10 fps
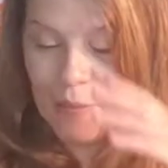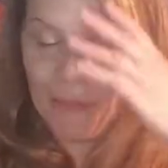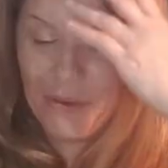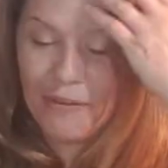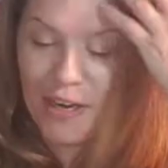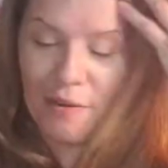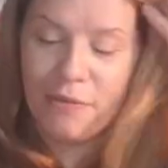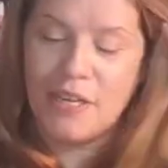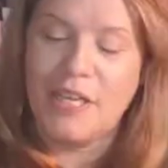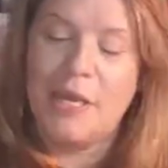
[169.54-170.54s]
Moving on.
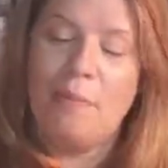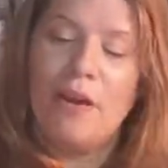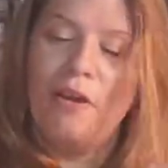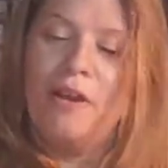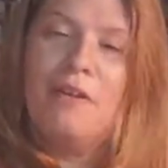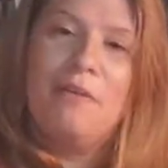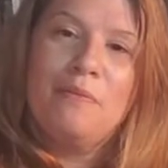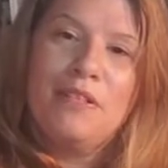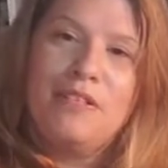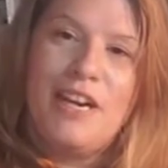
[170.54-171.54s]
We're going to keep on going. I'm
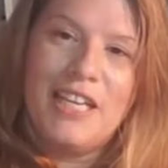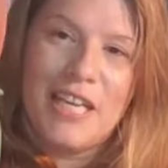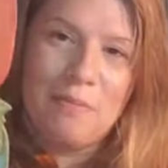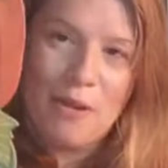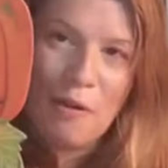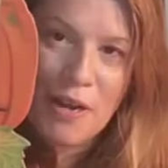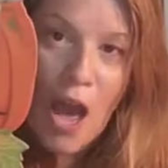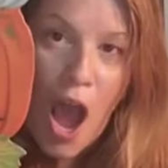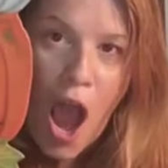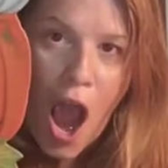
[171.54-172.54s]
going to try to keep going.